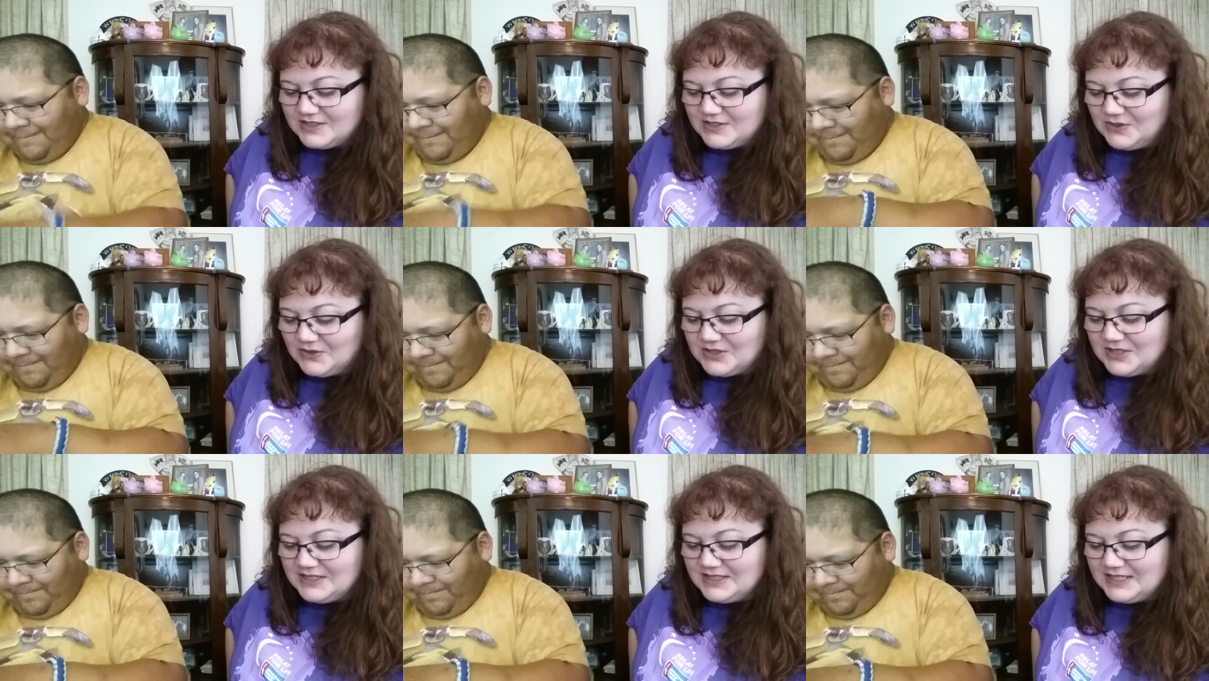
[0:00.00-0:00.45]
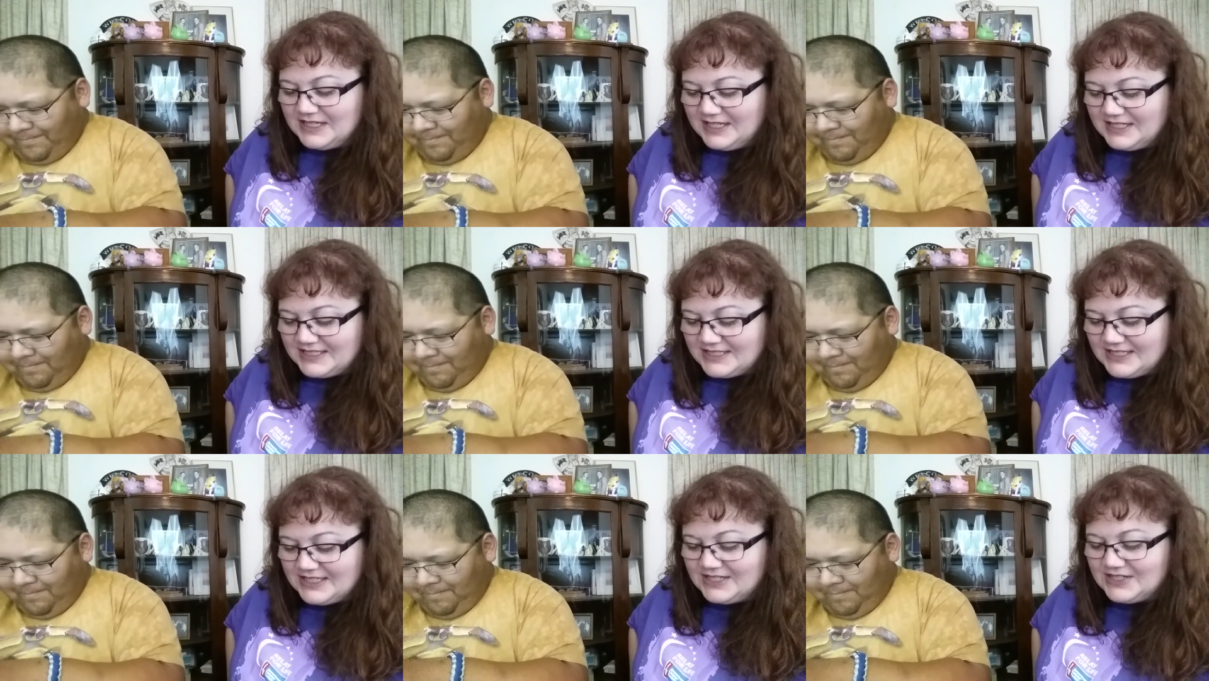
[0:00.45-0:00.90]
Speaker 1: so
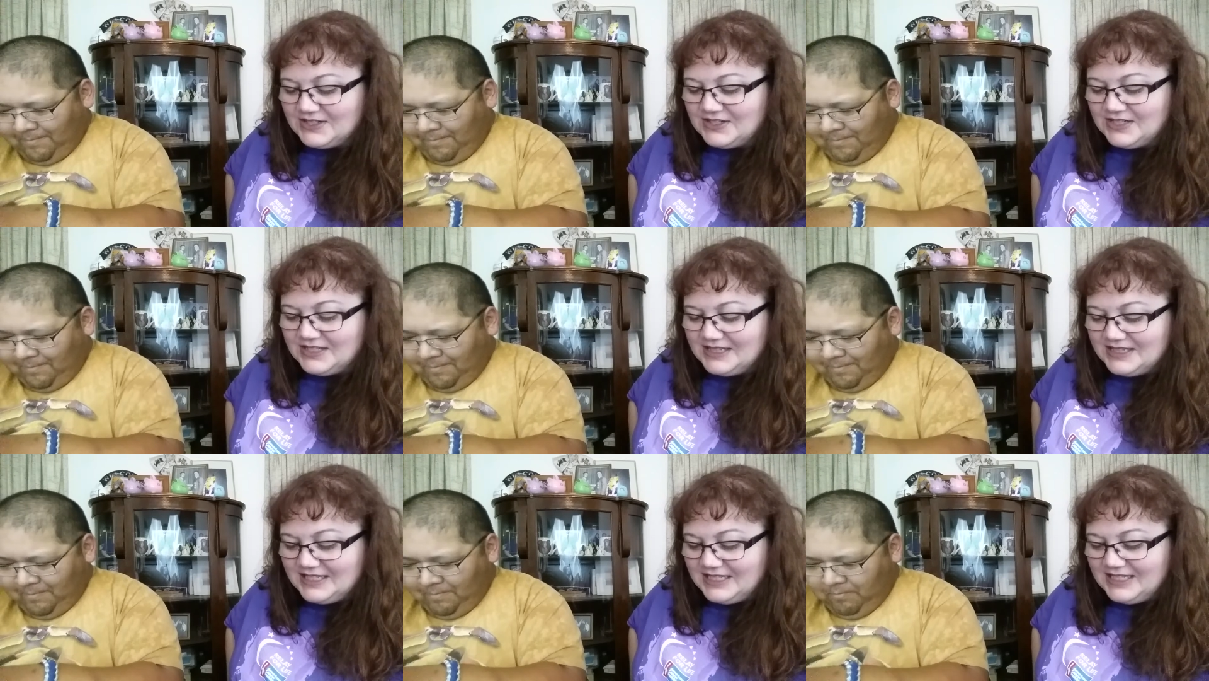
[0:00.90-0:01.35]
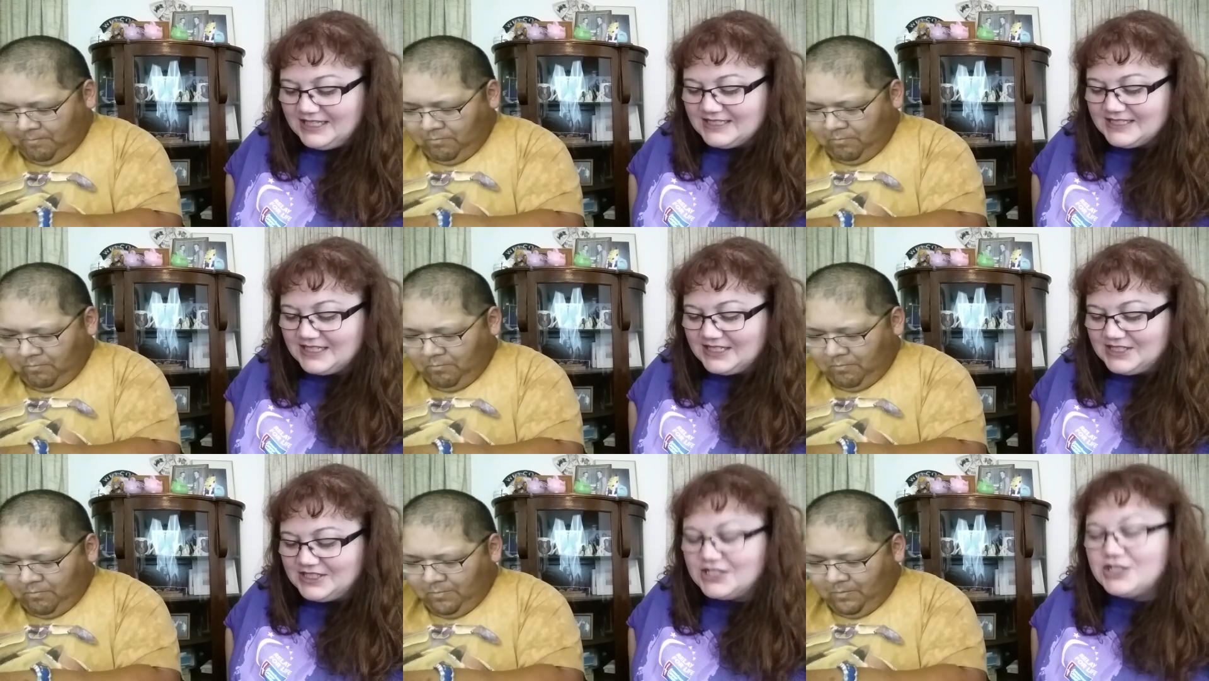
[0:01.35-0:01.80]
consider these
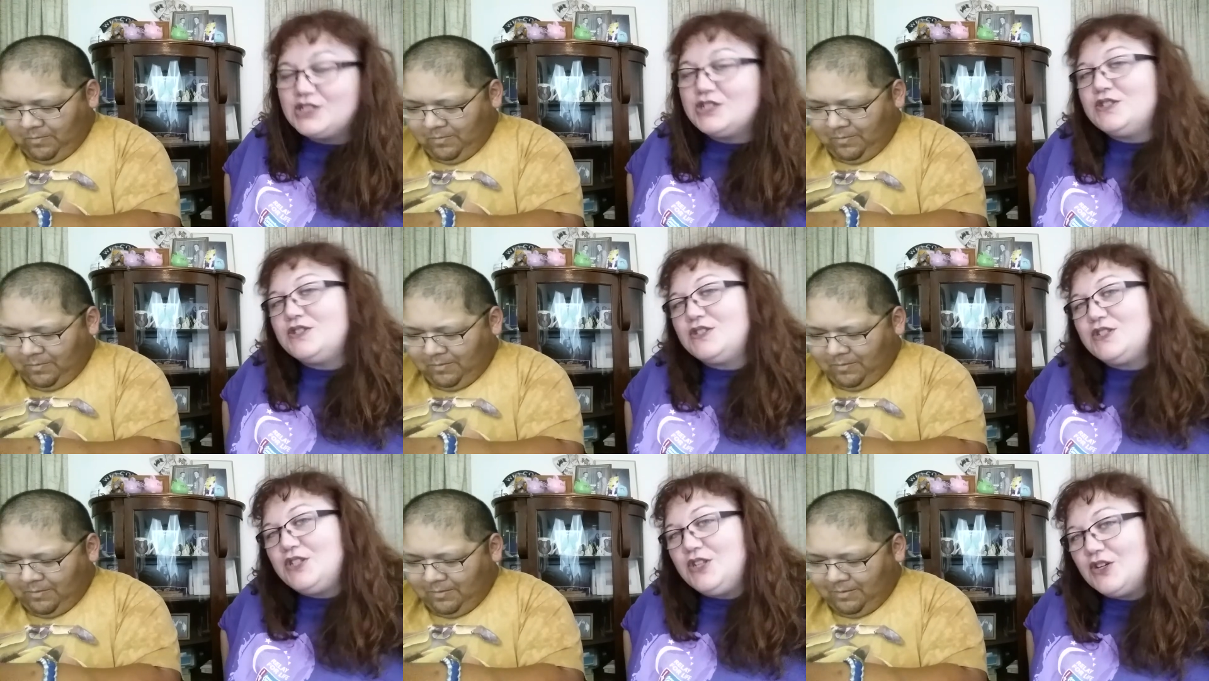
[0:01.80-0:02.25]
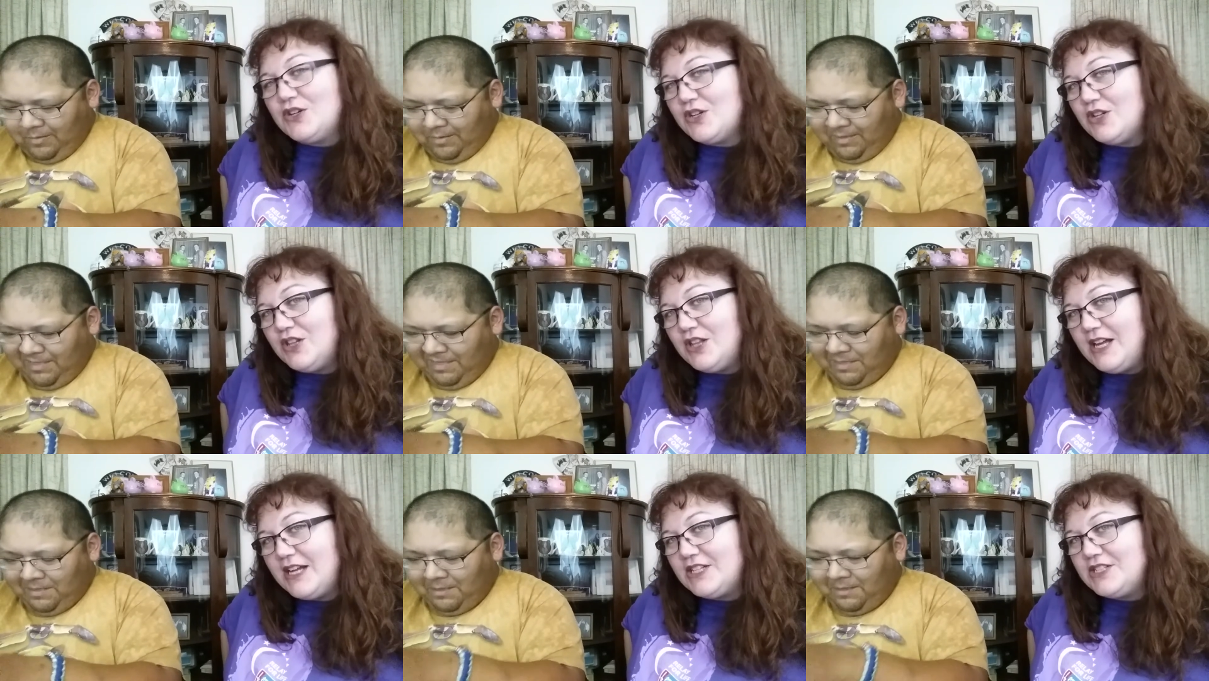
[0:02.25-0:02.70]
additions to your
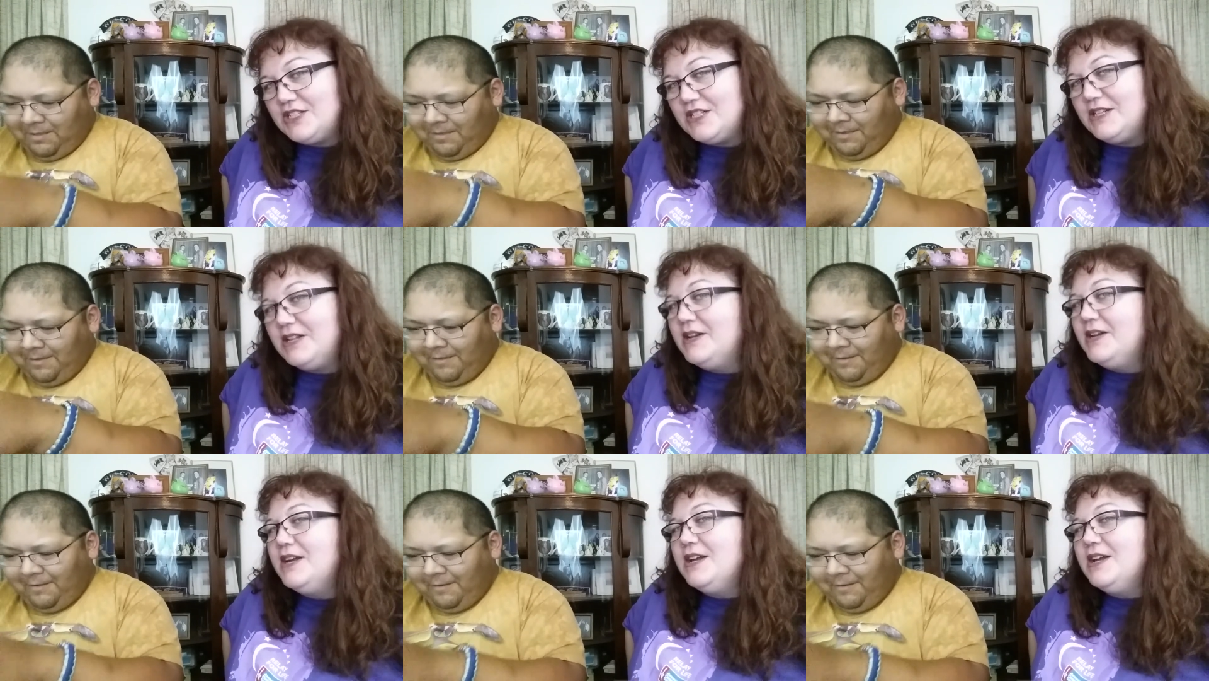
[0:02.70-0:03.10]
collection.